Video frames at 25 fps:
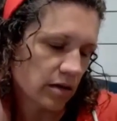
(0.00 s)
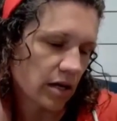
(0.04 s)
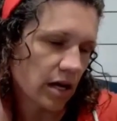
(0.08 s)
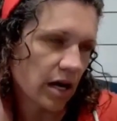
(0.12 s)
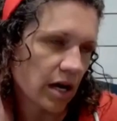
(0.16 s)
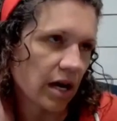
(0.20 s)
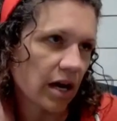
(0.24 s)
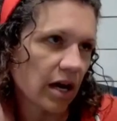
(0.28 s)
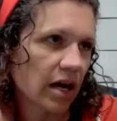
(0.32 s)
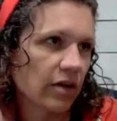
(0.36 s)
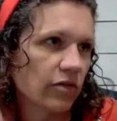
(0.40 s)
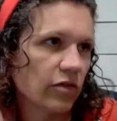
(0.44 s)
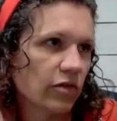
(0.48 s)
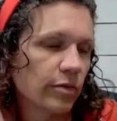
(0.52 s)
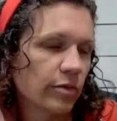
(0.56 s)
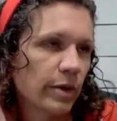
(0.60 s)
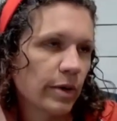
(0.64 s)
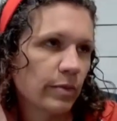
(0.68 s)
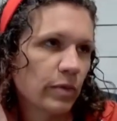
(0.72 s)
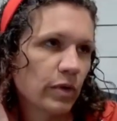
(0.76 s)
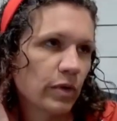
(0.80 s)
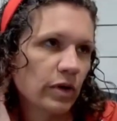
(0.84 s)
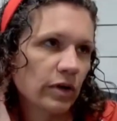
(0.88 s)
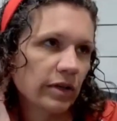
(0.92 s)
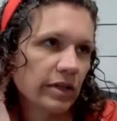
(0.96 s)
I
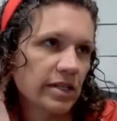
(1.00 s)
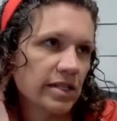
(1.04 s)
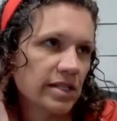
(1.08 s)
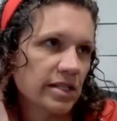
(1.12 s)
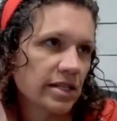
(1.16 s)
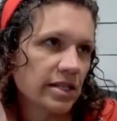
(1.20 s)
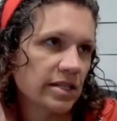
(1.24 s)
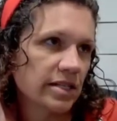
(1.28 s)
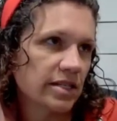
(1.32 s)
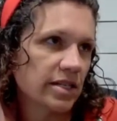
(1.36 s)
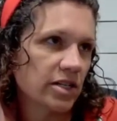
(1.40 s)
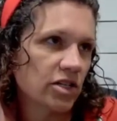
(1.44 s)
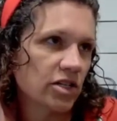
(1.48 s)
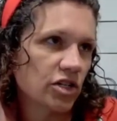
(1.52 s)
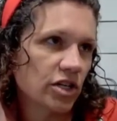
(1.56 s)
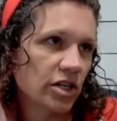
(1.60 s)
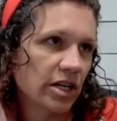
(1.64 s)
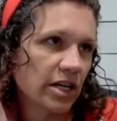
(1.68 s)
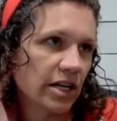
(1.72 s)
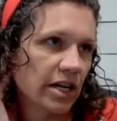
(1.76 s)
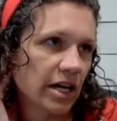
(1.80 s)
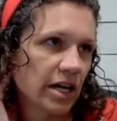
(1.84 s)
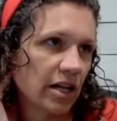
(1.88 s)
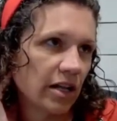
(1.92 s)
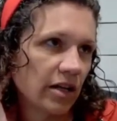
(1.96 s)
remember listening to
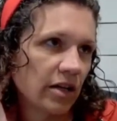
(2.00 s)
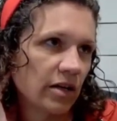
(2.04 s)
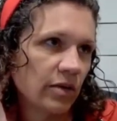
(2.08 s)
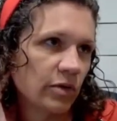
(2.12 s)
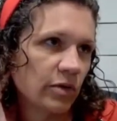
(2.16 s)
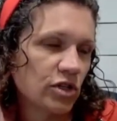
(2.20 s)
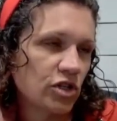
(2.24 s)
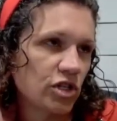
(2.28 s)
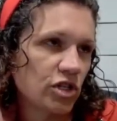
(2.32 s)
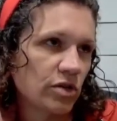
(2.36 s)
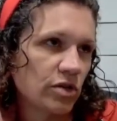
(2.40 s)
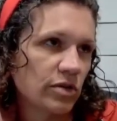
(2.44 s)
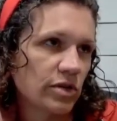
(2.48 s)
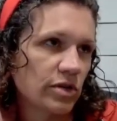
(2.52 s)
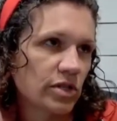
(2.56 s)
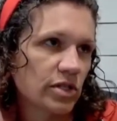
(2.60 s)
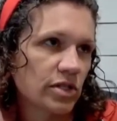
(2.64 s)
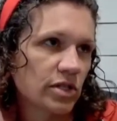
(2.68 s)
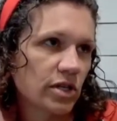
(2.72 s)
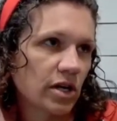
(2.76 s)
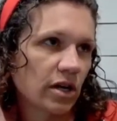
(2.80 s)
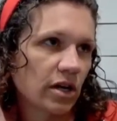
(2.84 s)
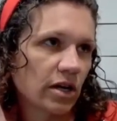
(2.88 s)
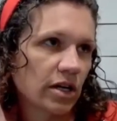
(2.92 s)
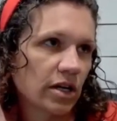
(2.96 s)
Jenny Allen when she was
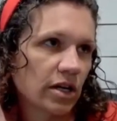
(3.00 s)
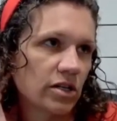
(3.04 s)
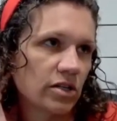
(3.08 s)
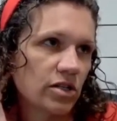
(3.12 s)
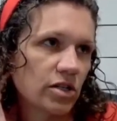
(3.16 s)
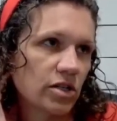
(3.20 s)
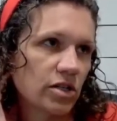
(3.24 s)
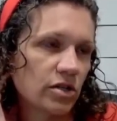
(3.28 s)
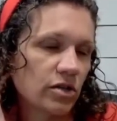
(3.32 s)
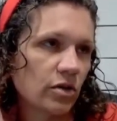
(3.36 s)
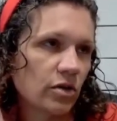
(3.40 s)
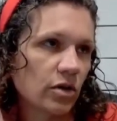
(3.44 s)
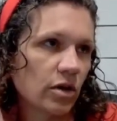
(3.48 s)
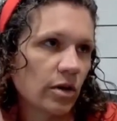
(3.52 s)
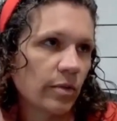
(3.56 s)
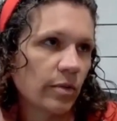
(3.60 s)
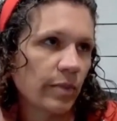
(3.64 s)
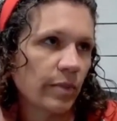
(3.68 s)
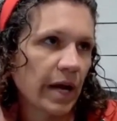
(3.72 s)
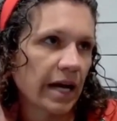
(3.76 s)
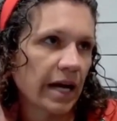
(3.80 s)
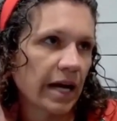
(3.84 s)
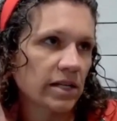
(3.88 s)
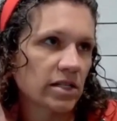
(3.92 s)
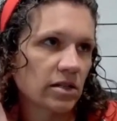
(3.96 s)
talking to a
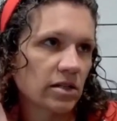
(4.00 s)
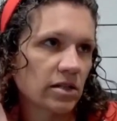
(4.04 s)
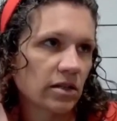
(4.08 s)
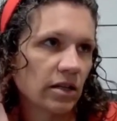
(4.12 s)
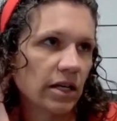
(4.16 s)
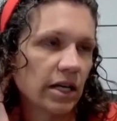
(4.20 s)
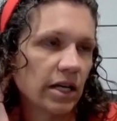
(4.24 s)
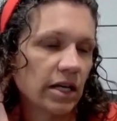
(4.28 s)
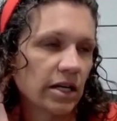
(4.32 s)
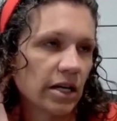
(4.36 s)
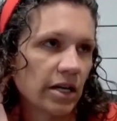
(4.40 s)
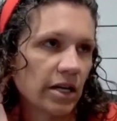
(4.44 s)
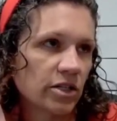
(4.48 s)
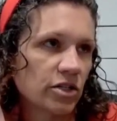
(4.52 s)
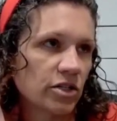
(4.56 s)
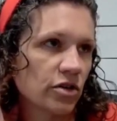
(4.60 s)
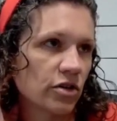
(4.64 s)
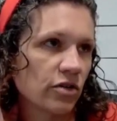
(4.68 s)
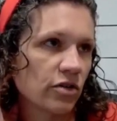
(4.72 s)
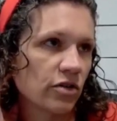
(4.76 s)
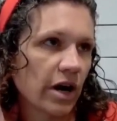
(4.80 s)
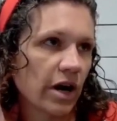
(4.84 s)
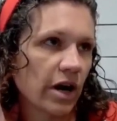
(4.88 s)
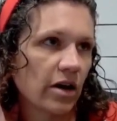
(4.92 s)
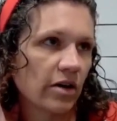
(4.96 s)
pastor, like an
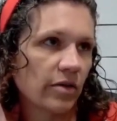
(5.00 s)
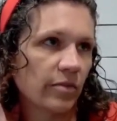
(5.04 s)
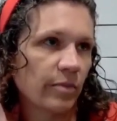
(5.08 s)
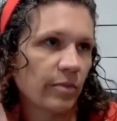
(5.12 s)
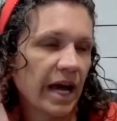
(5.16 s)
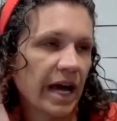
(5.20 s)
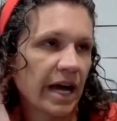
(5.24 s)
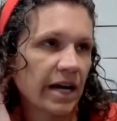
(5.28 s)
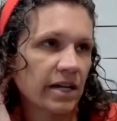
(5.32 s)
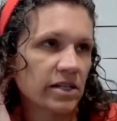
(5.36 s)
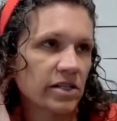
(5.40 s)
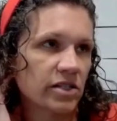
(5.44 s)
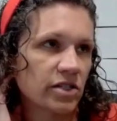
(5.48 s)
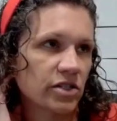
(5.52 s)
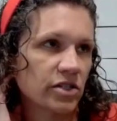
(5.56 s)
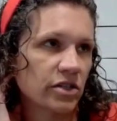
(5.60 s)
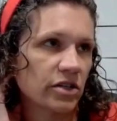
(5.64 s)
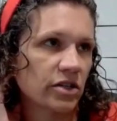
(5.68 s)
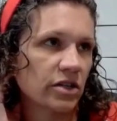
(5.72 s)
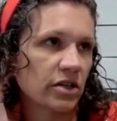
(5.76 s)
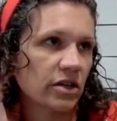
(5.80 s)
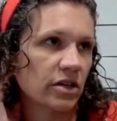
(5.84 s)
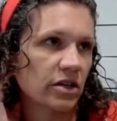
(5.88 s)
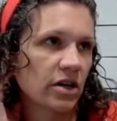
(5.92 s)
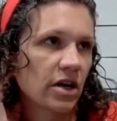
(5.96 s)
underground
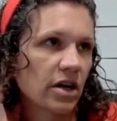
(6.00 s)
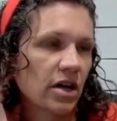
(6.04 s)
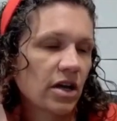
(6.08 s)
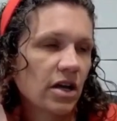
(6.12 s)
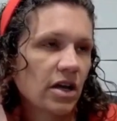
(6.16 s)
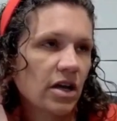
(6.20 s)
pastor